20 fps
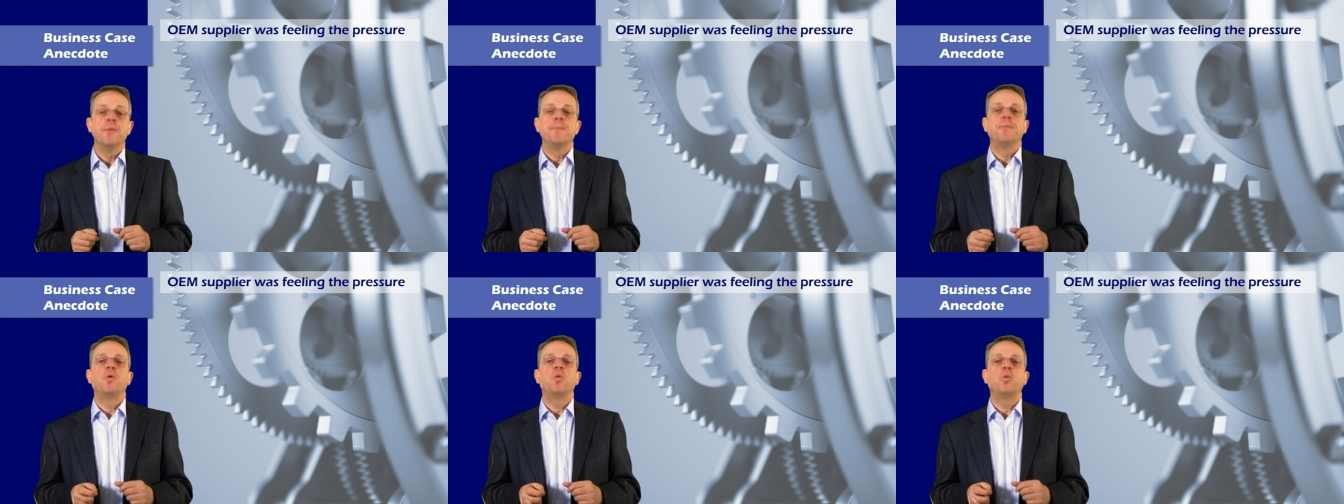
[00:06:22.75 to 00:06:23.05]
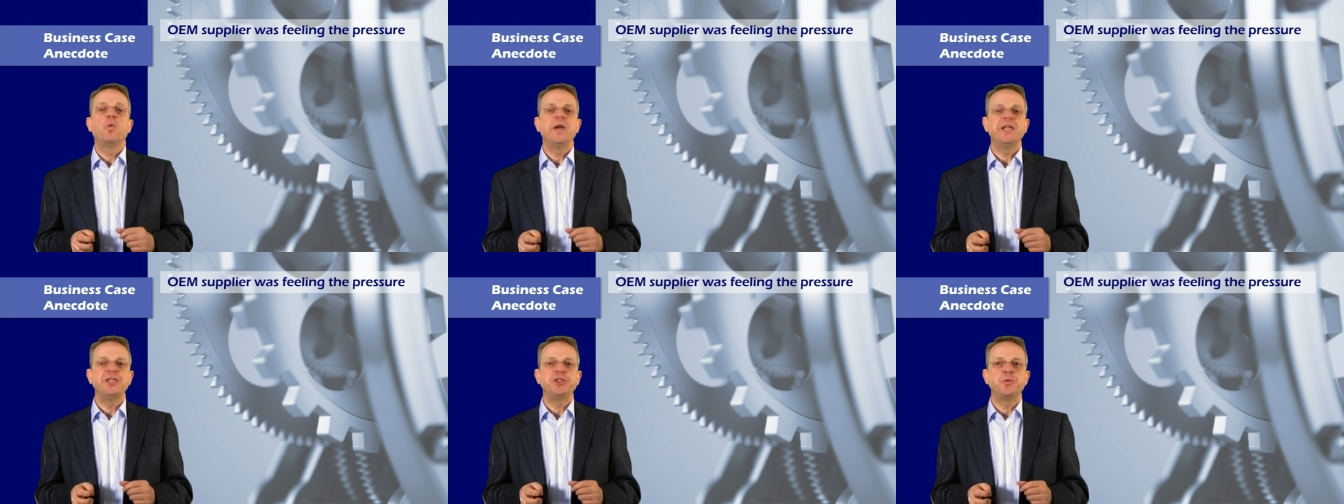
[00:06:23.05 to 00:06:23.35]
but
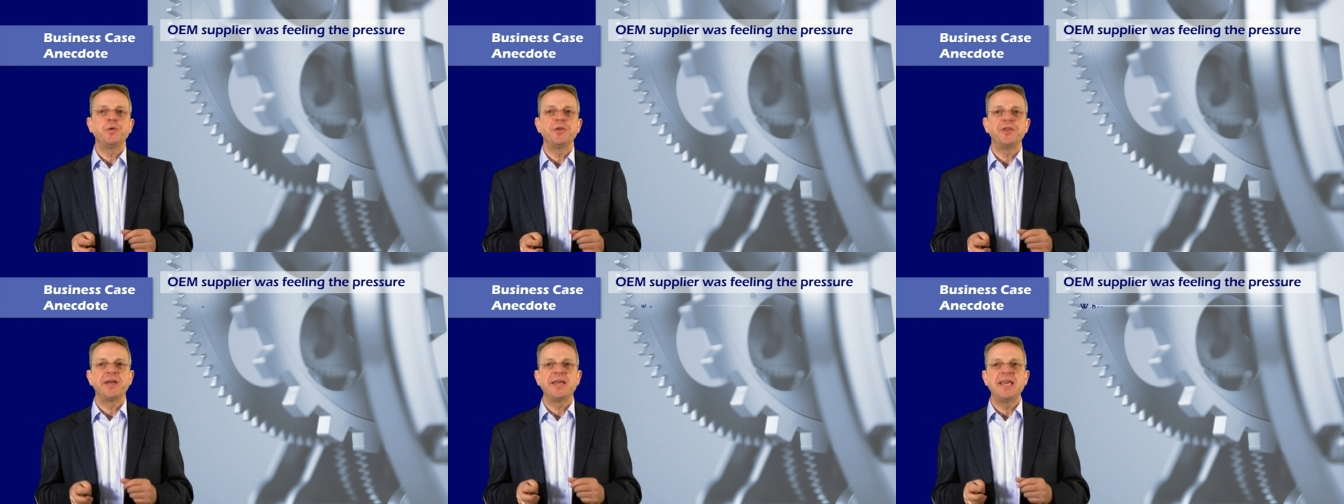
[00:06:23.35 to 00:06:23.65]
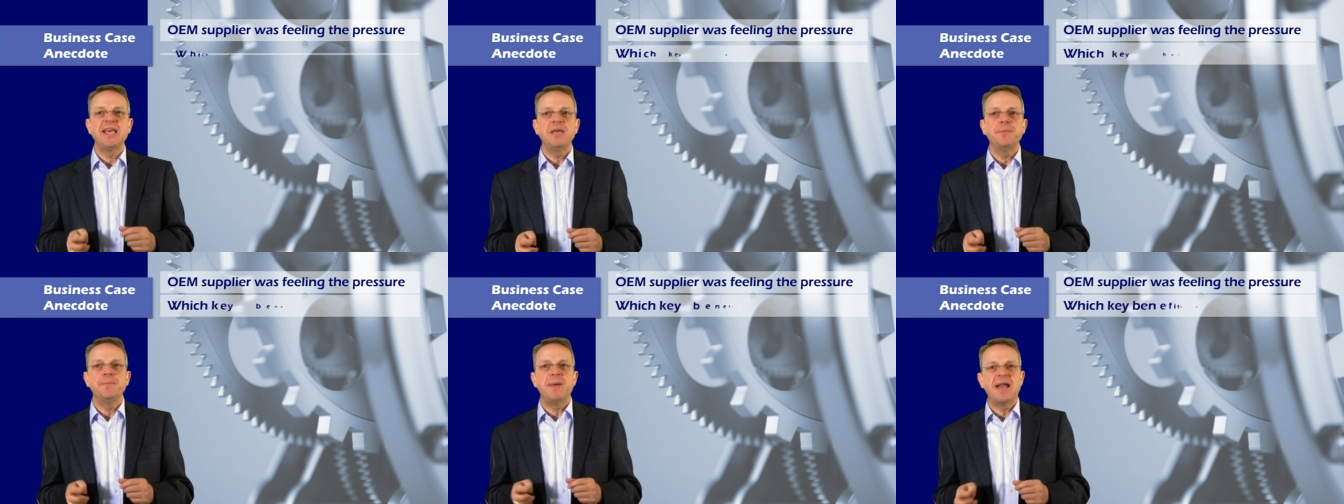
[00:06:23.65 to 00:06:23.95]
which were the
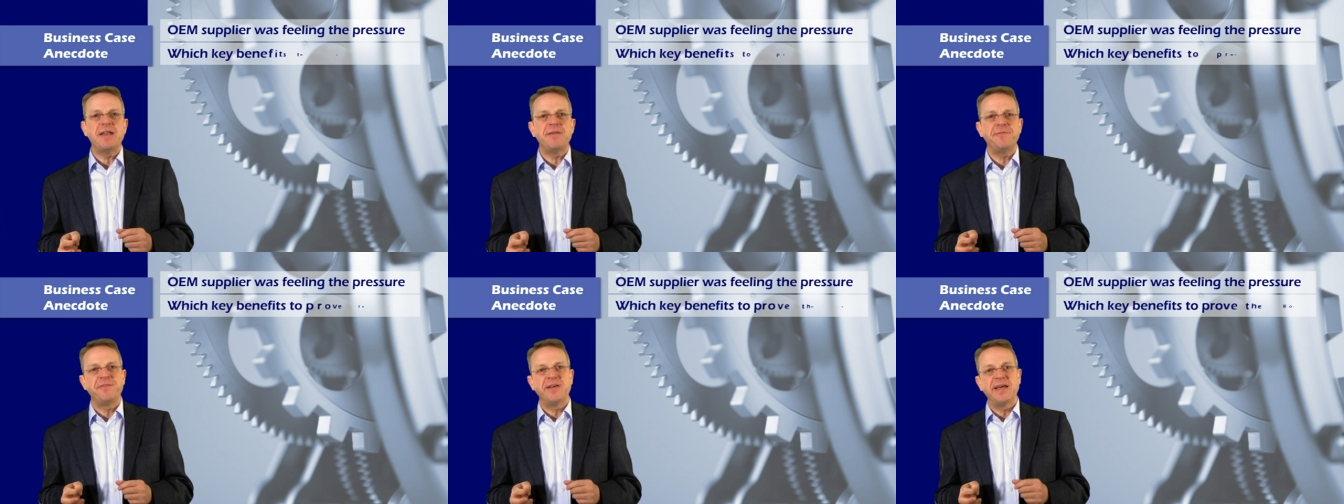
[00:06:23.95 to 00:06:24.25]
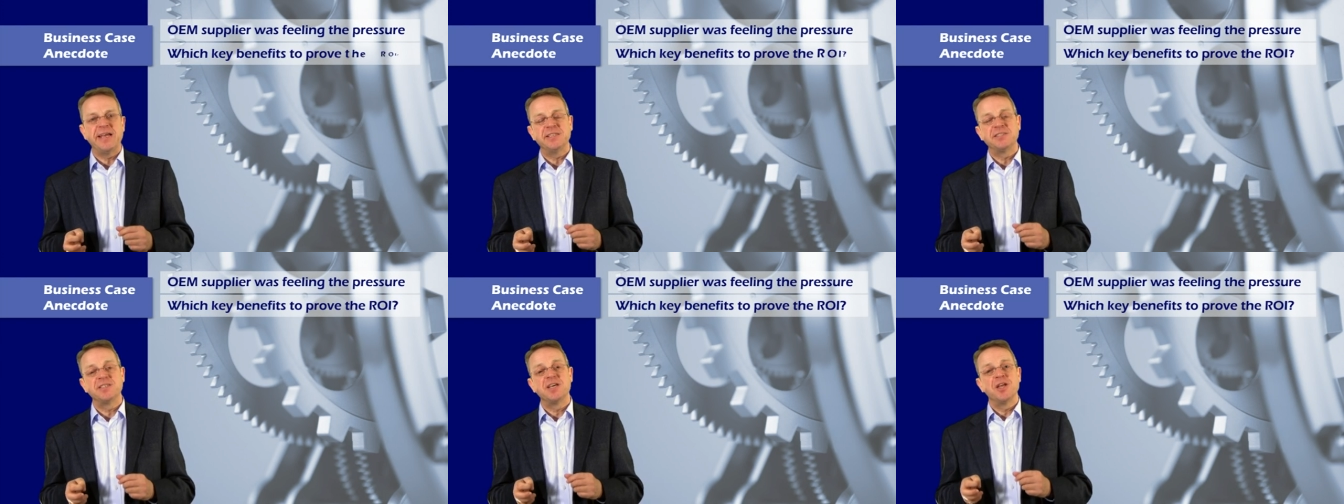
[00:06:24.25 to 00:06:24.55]
key
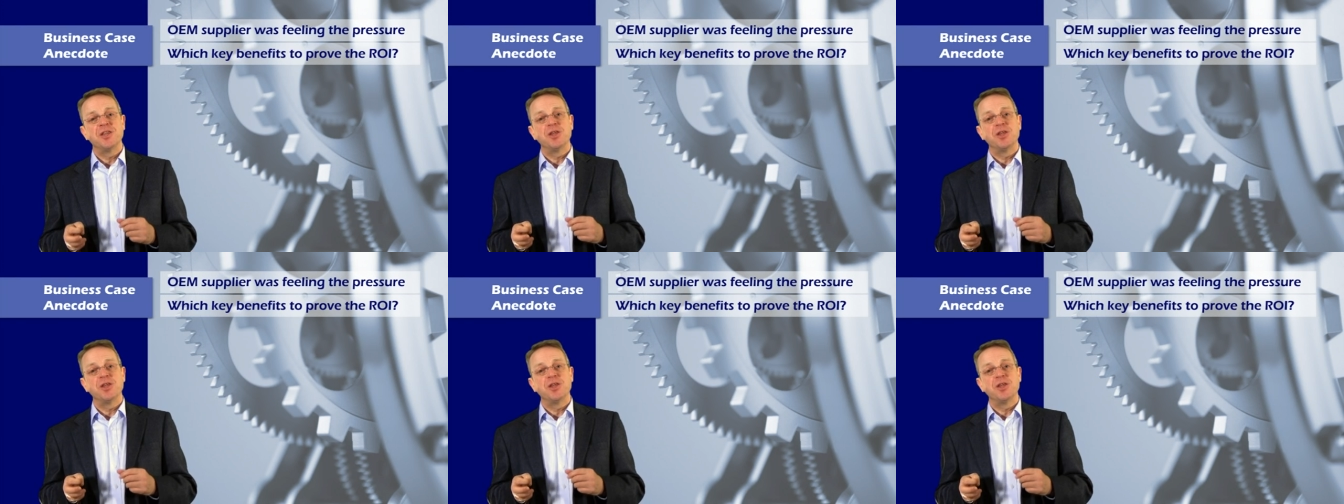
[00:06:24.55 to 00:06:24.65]
benefits